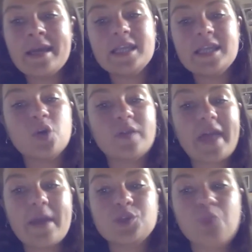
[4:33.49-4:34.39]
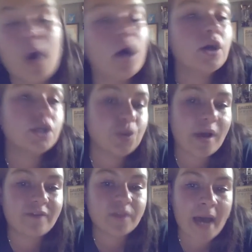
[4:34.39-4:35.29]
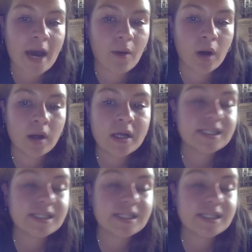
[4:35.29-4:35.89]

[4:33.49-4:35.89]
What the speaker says: He saw that it was workers who have the power